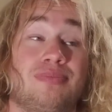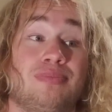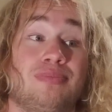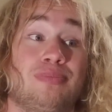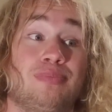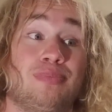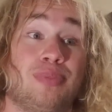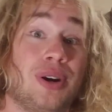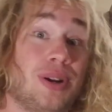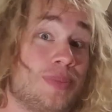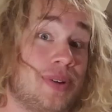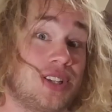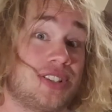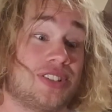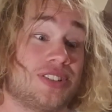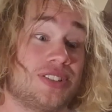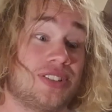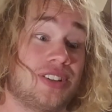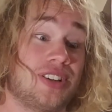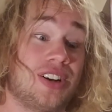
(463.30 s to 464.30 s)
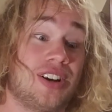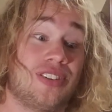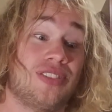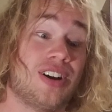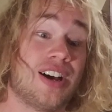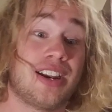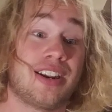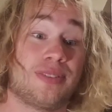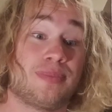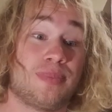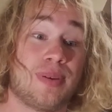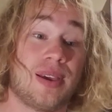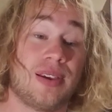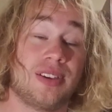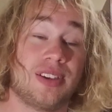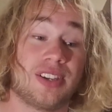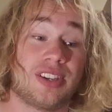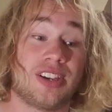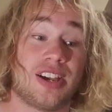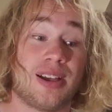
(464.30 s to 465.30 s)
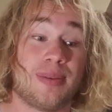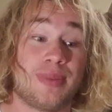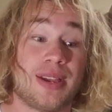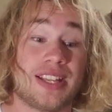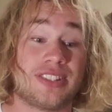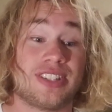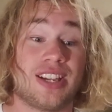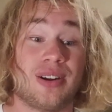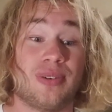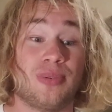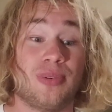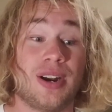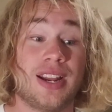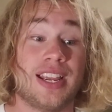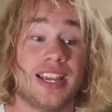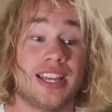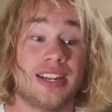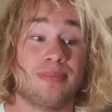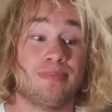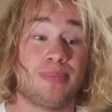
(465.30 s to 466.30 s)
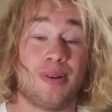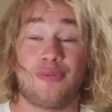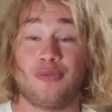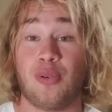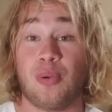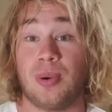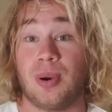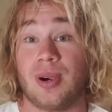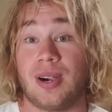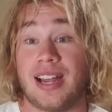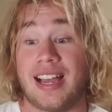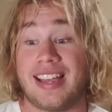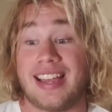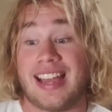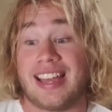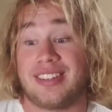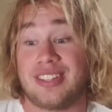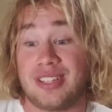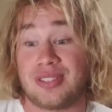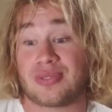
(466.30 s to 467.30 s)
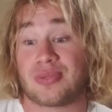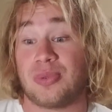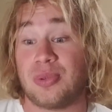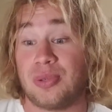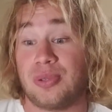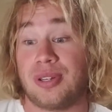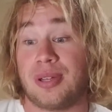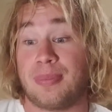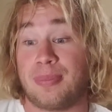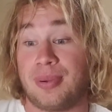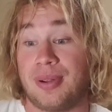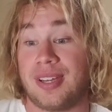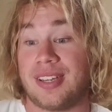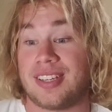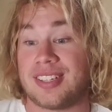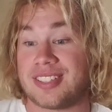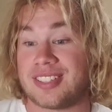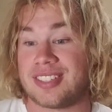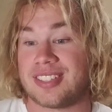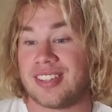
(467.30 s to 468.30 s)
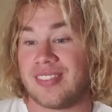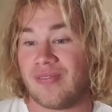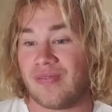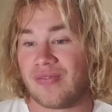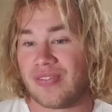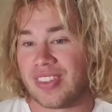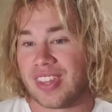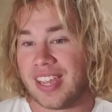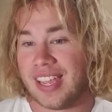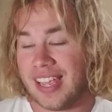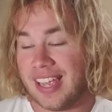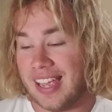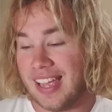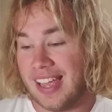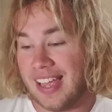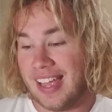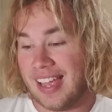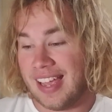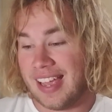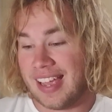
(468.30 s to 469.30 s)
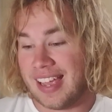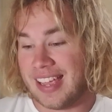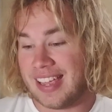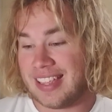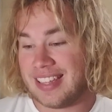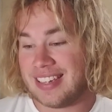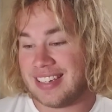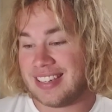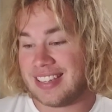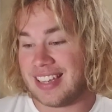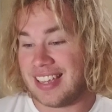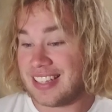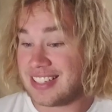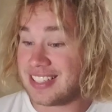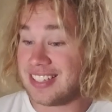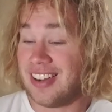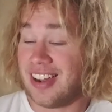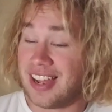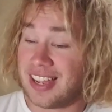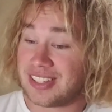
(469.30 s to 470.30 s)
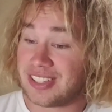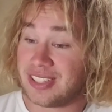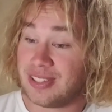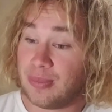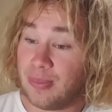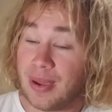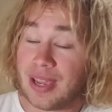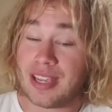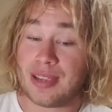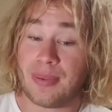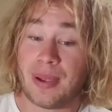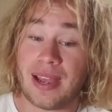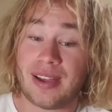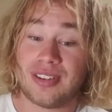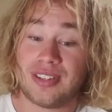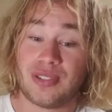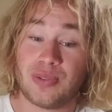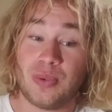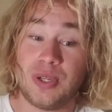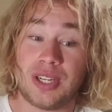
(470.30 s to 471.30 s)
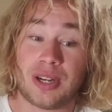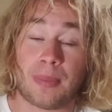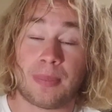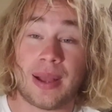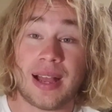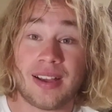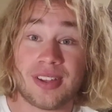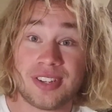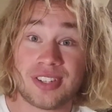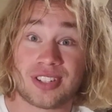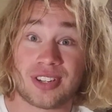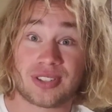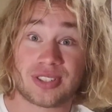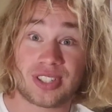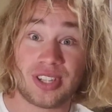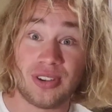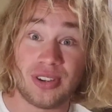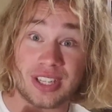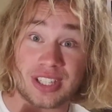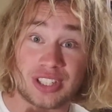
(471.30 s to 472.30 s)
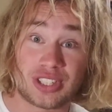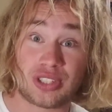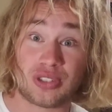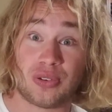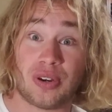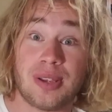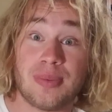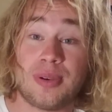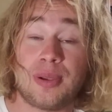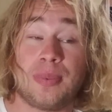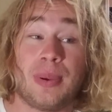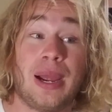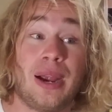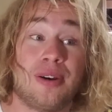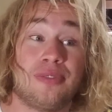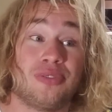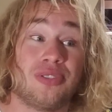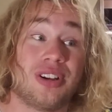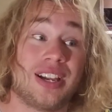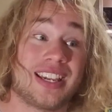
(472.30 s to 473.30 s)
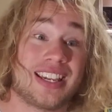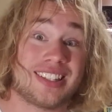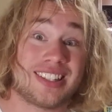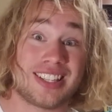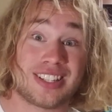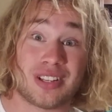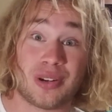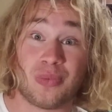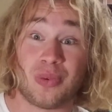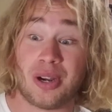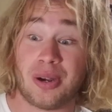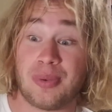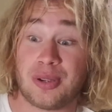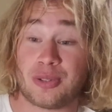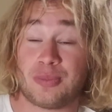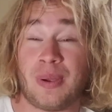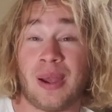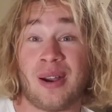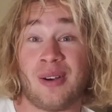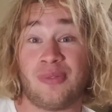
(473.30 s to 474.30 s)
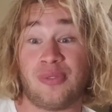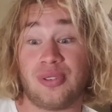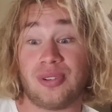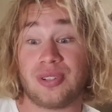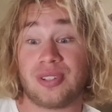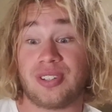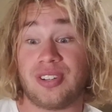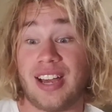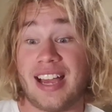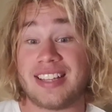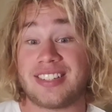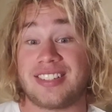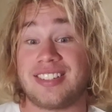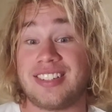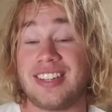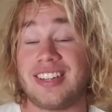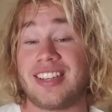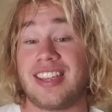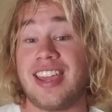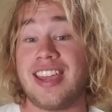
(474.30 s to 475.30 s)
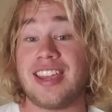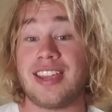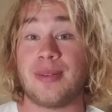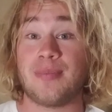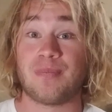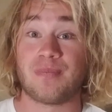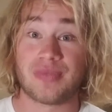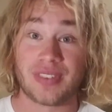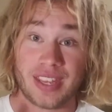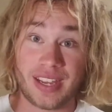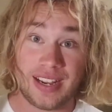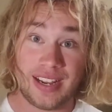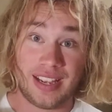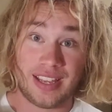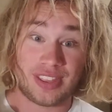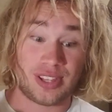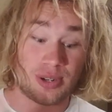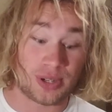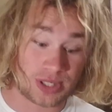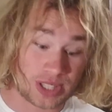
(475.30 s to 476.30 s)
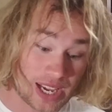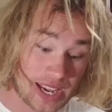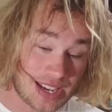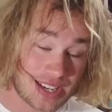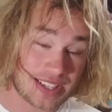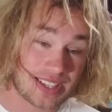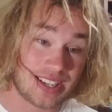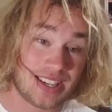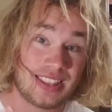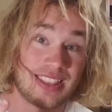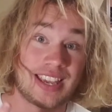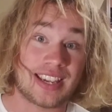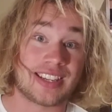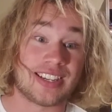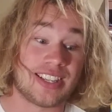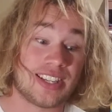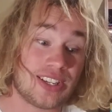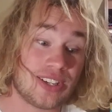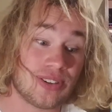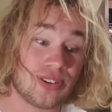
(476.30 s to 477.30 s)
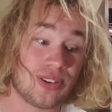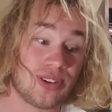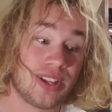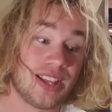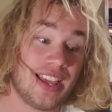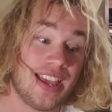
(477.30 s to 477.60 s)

pretty much a lot of combats I ran before I had this rule in place. And it's not to make Paladins weaker. Paladins are still extremely powerful. Like, I think they're one of the most powerful classes in the game. They're a tank, they can heal,